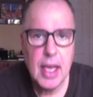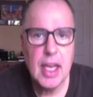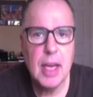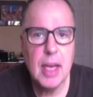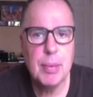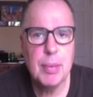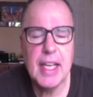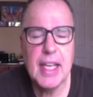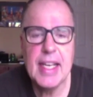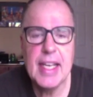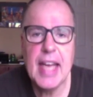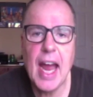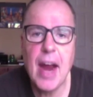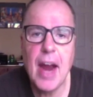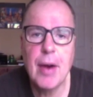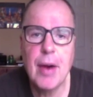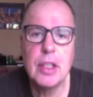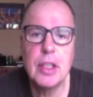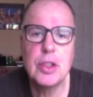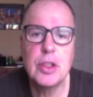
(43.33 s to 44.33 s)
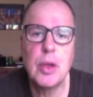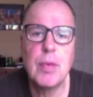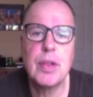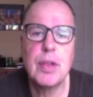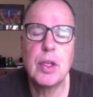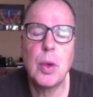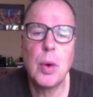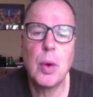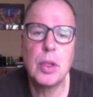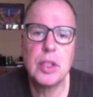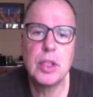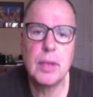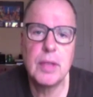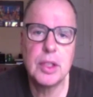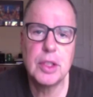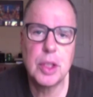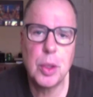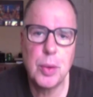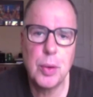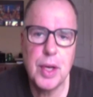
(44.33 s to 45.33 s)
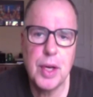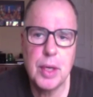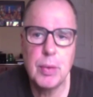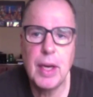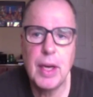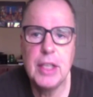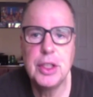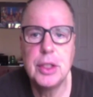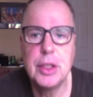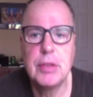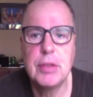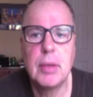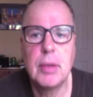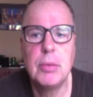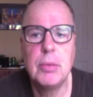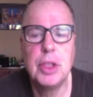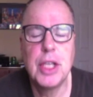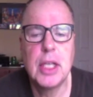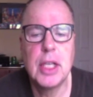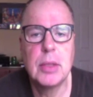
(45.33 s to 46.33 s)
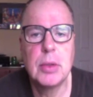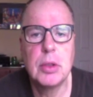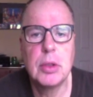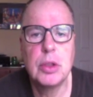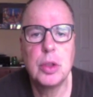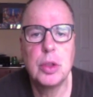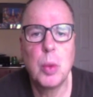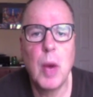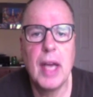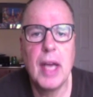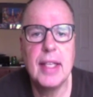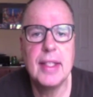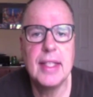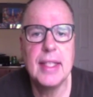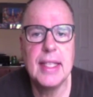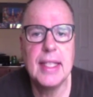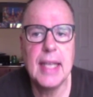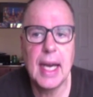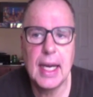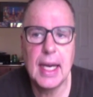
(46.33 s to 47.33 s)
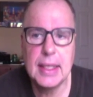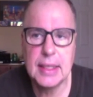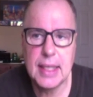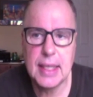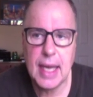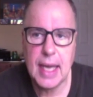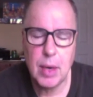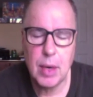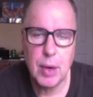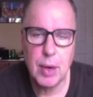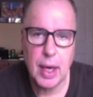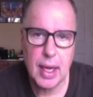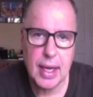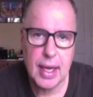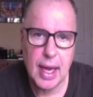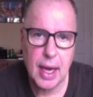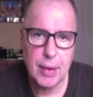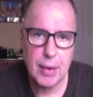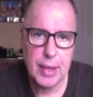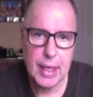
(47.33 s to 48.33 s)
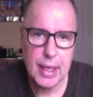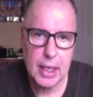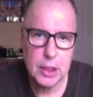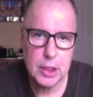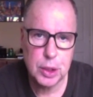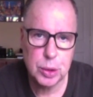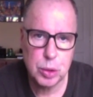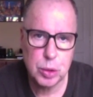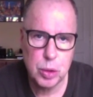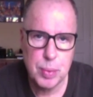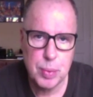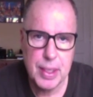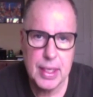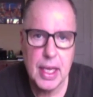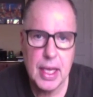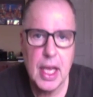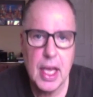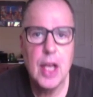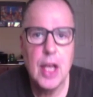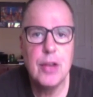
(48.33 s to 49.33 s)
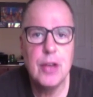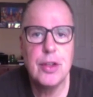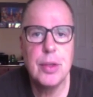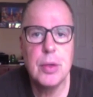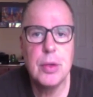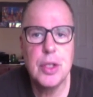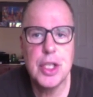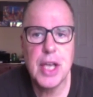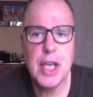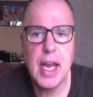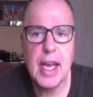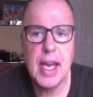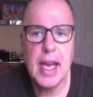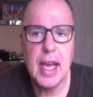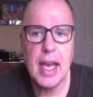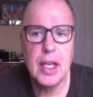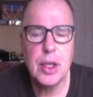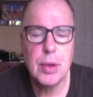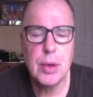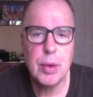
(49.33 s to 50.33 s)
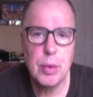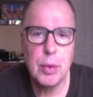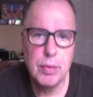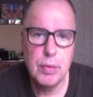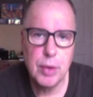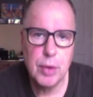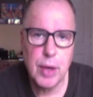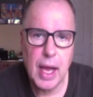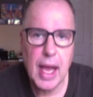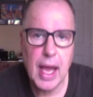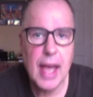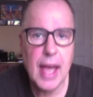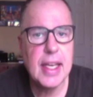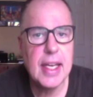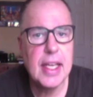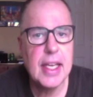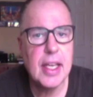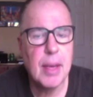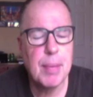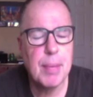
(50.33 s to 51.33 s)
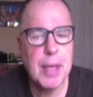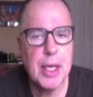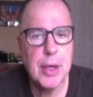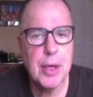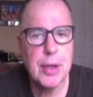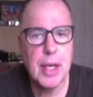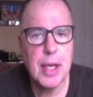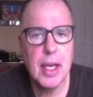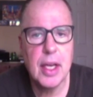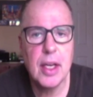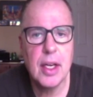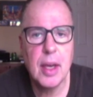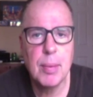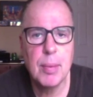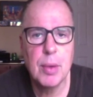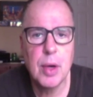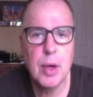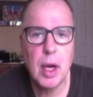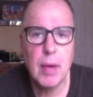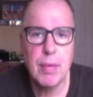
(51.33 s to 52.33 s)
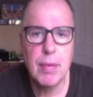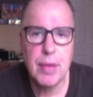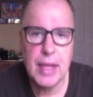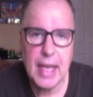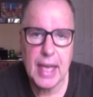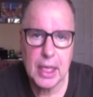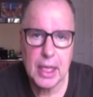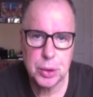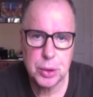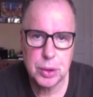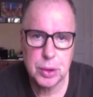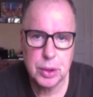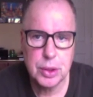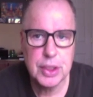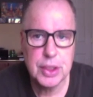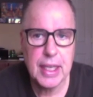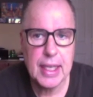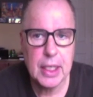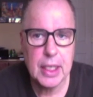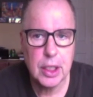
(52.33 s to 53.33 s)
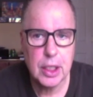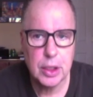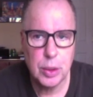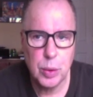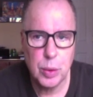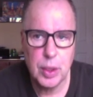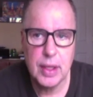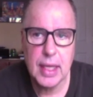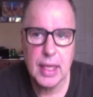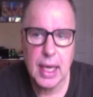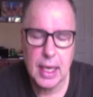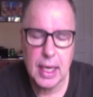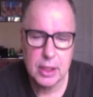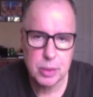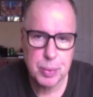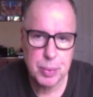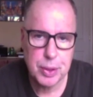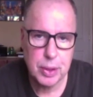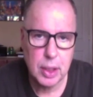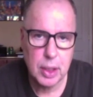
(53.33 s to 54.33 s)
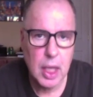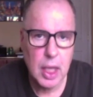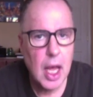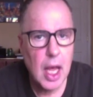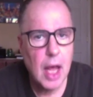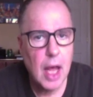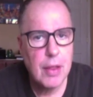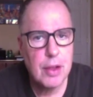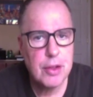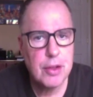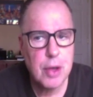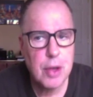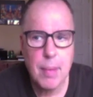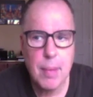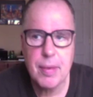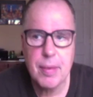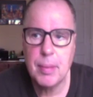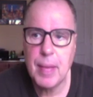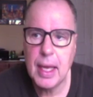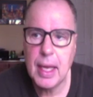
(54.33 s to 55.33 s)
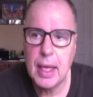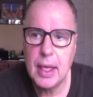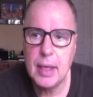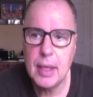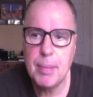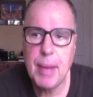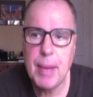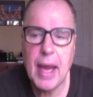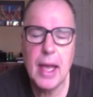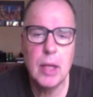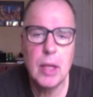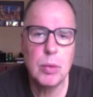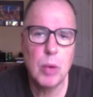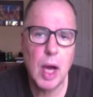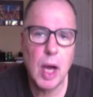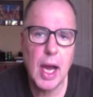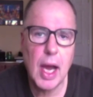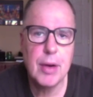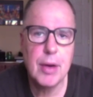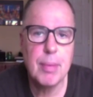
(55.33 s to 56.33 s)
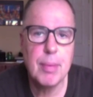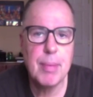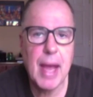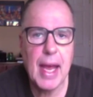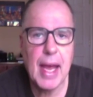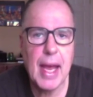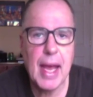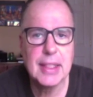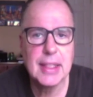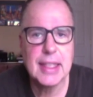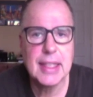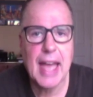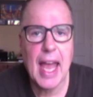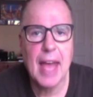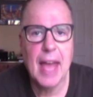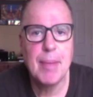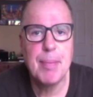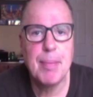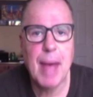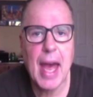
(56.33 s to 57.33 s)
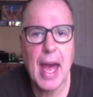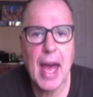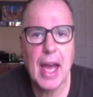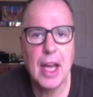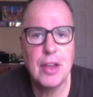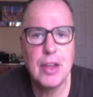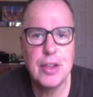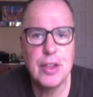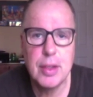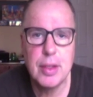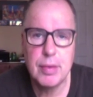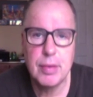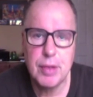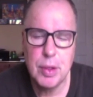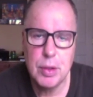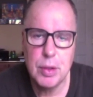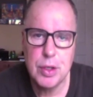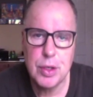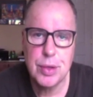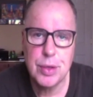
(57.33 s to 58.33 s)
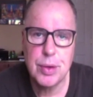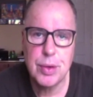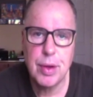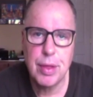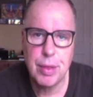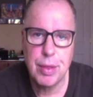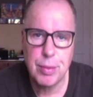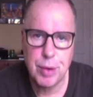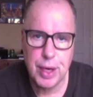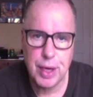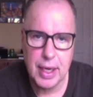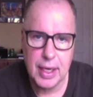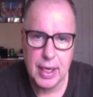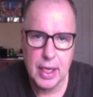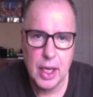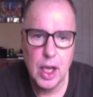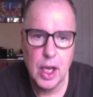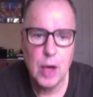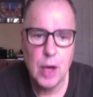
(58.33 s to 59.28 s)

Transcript: He played characters over the course of his career ranging from General Dwight D. Eisenhower and Harry S. Truman to J. Edgar Hoover, and he appeared in a number of theatricals, including The Hospital, The Terminal Man, Pale Rider, Mask, and Back to the Future 3.